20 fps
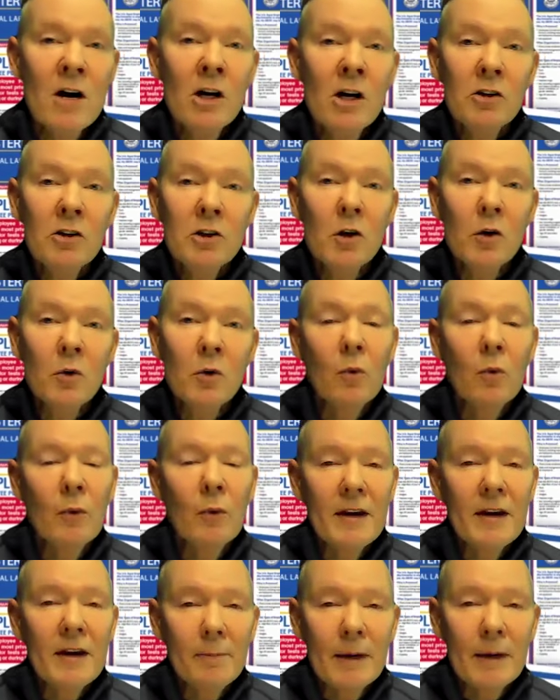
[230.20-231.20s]
So with
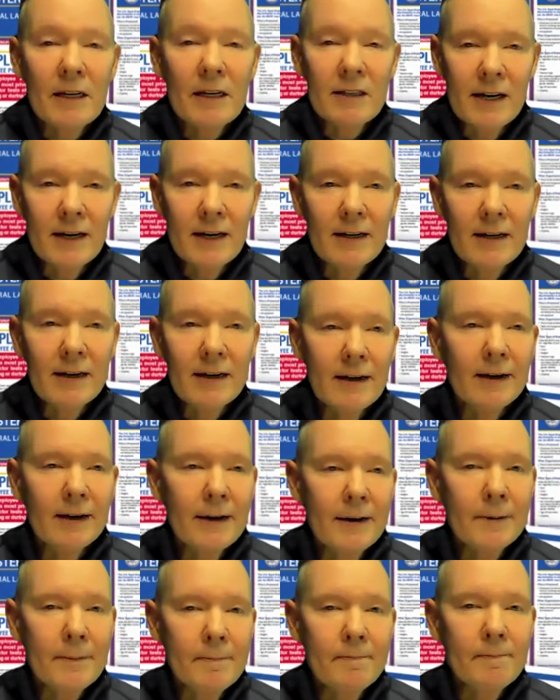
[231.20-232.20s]
that being said,
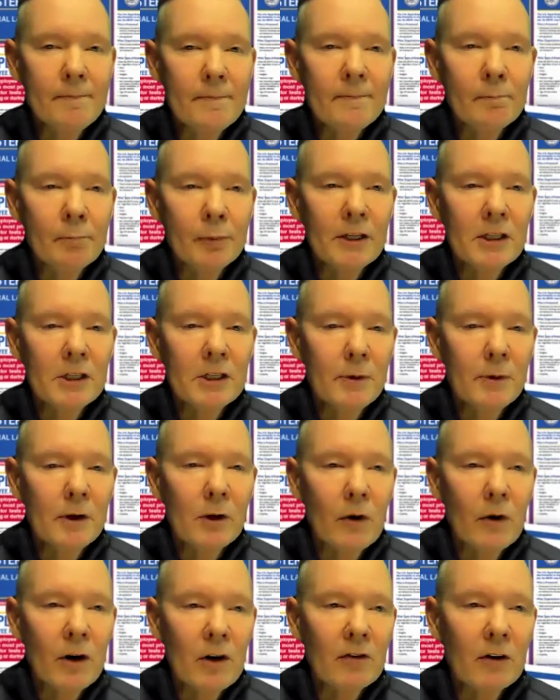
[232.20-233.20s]
please be
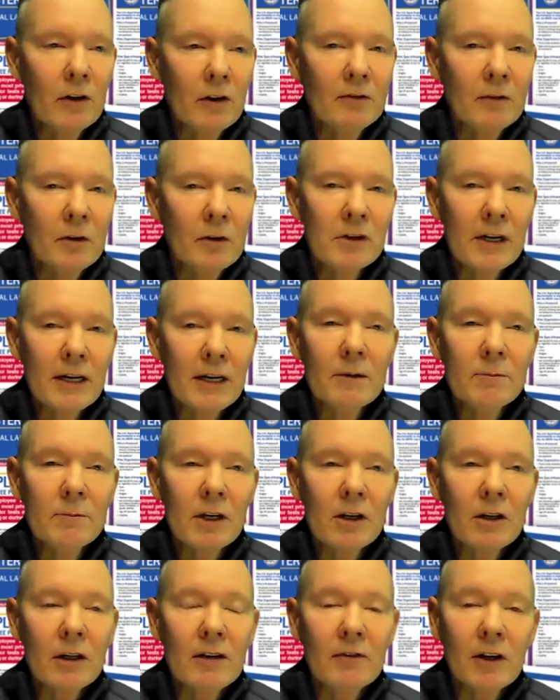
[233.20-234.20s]
aware of all of those items.
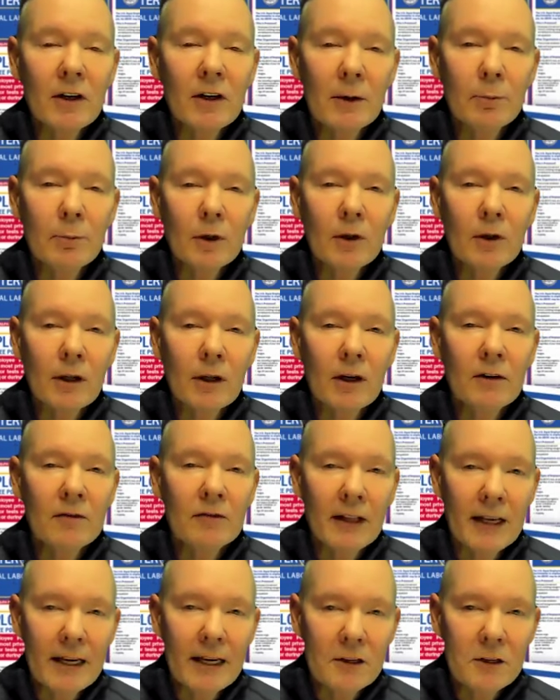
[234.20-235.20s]
I'll leave a couple of
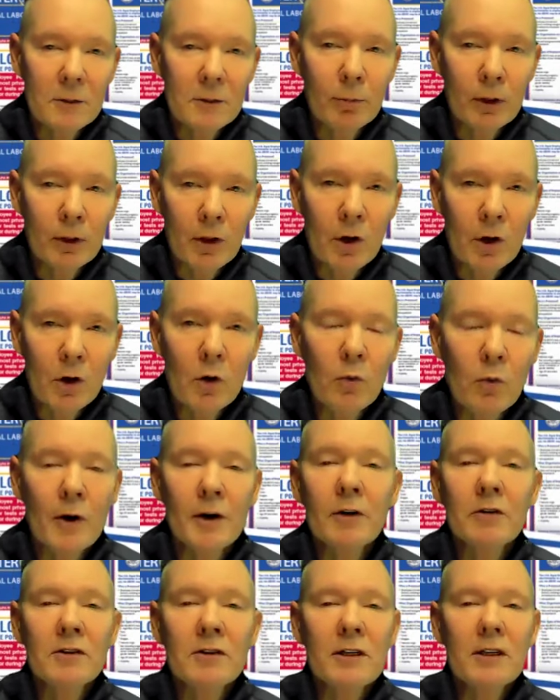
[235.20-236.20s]
links below where
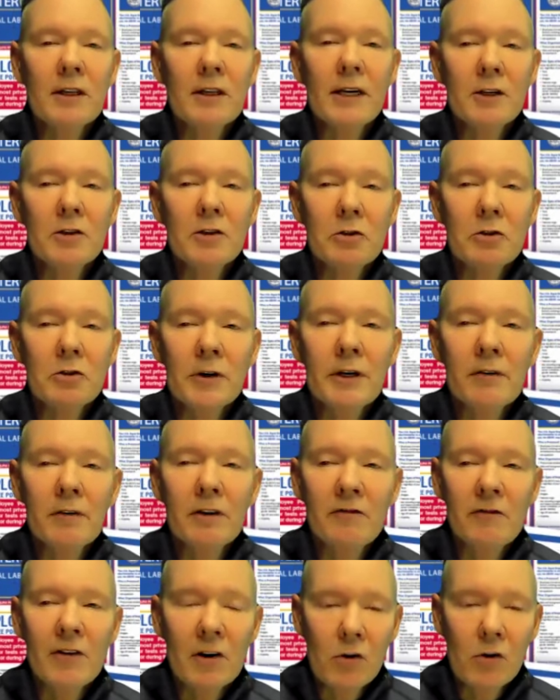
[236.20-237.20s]
you'll see the history of the
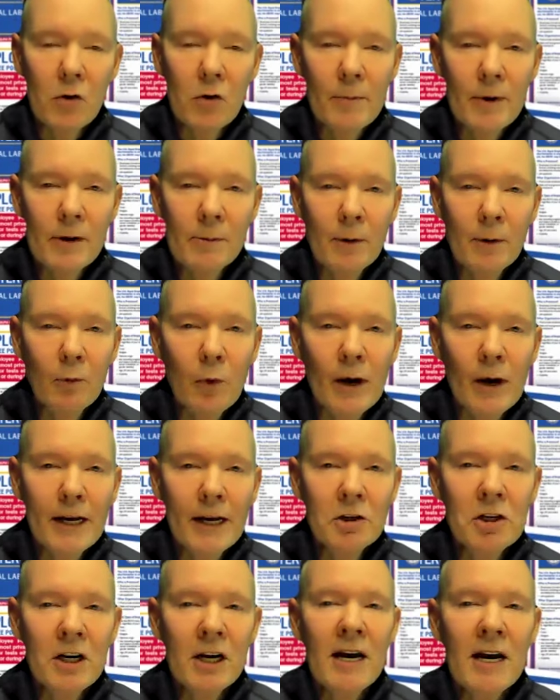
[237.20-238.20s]
federal minimum
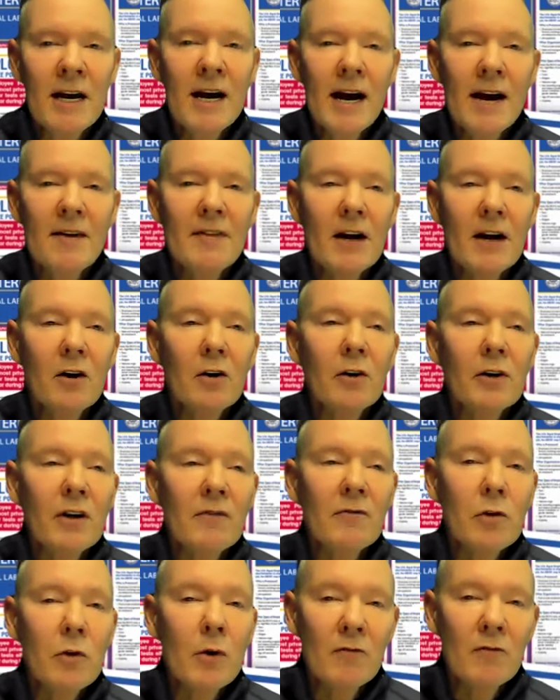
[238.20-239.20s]
wage, and then it'll give
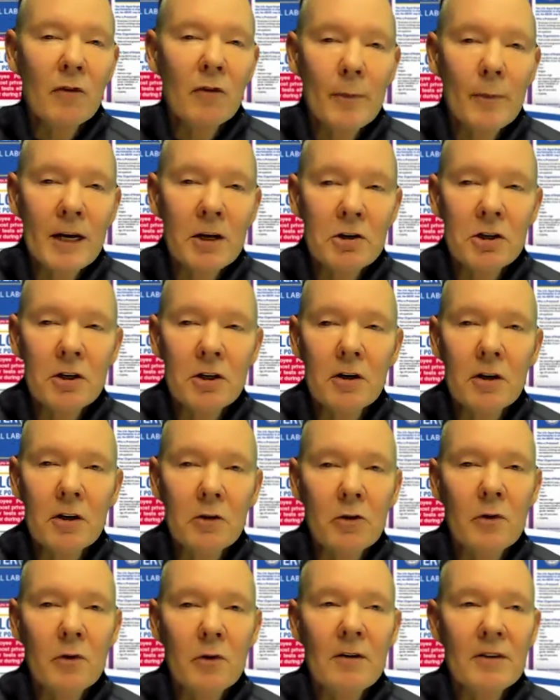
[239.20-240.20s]
you information
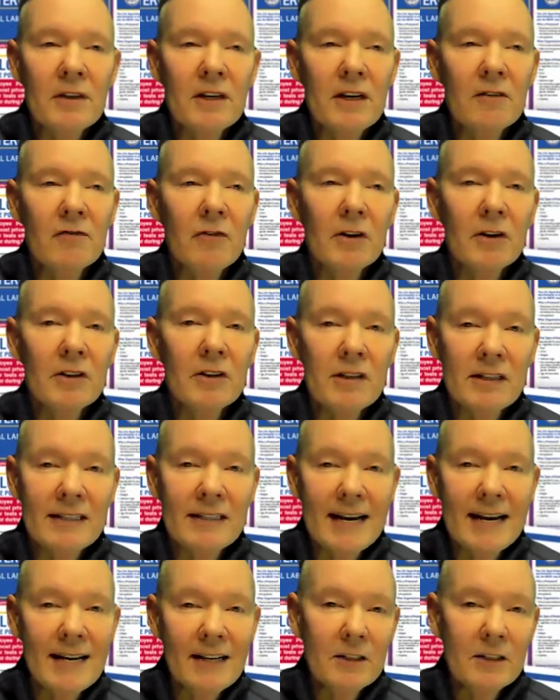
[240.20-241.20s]
throughout the different
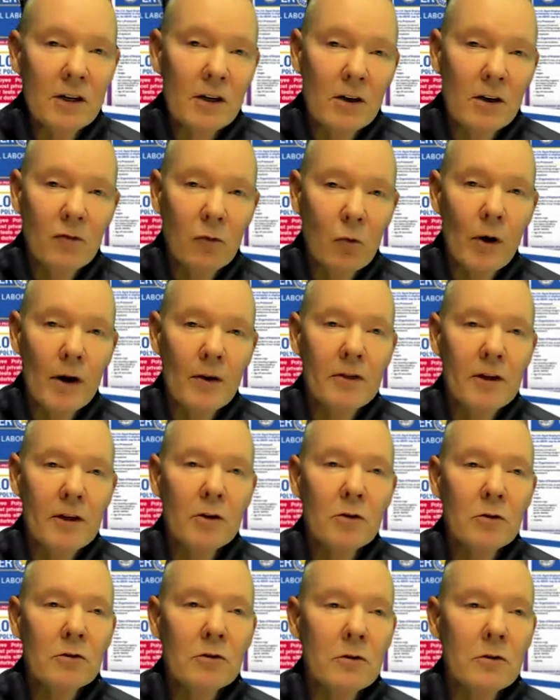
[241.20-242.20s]
states of what
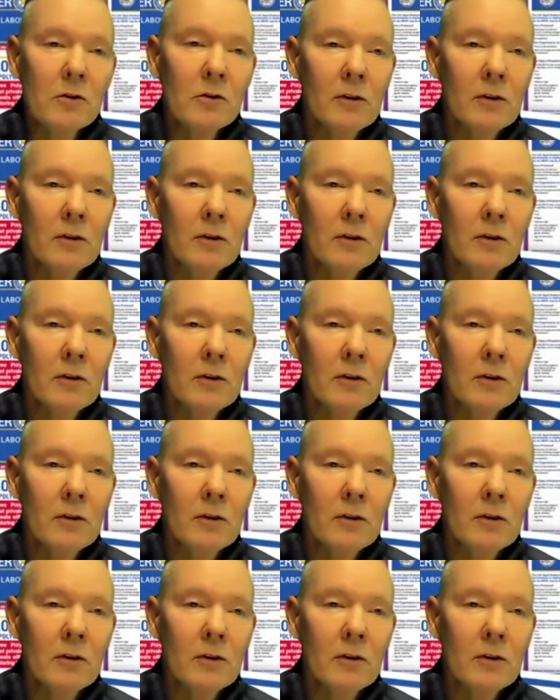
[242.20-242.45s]
those